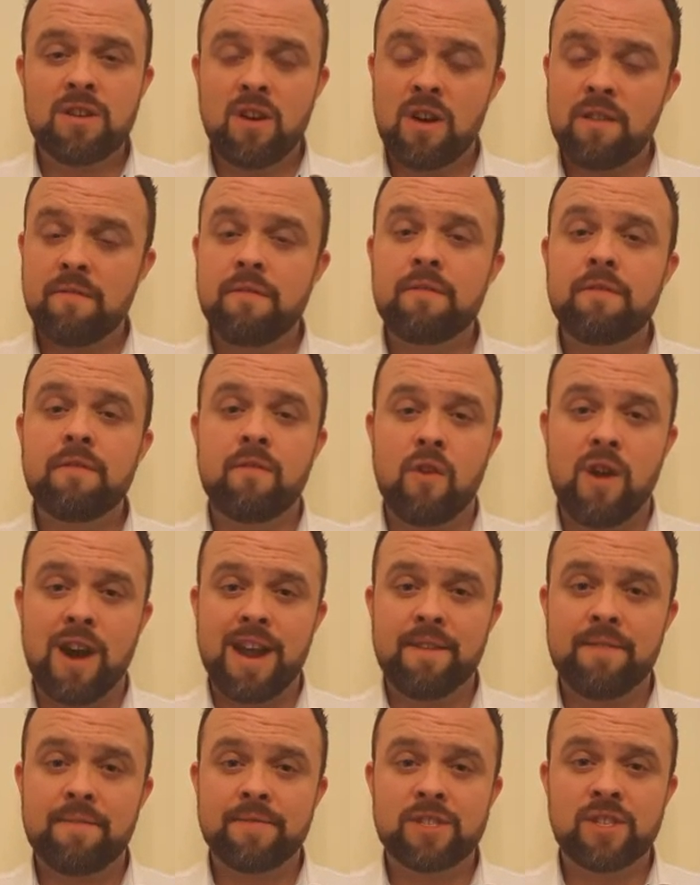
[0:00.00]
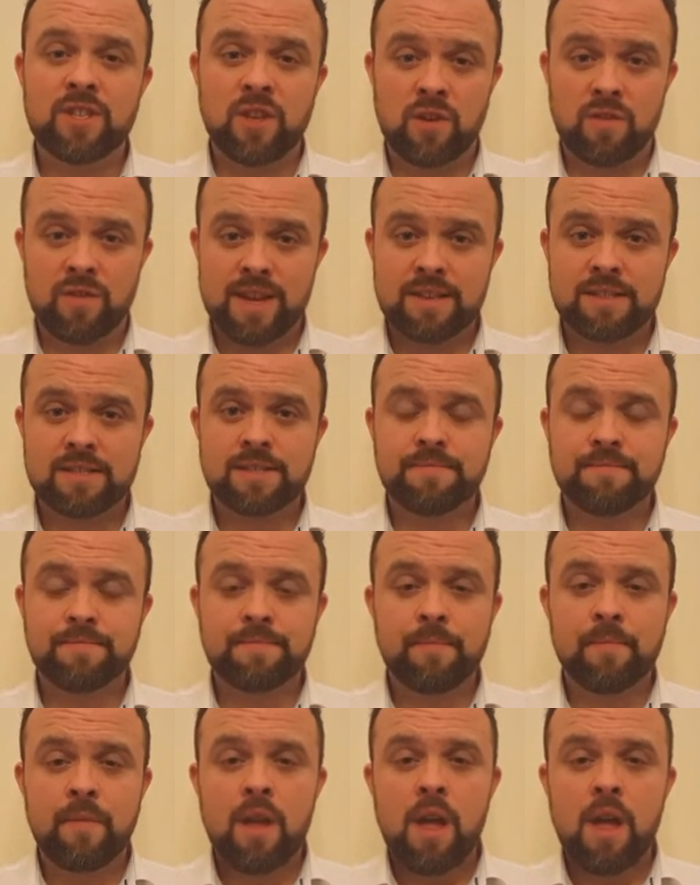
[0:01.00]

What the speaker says: online for free to do this.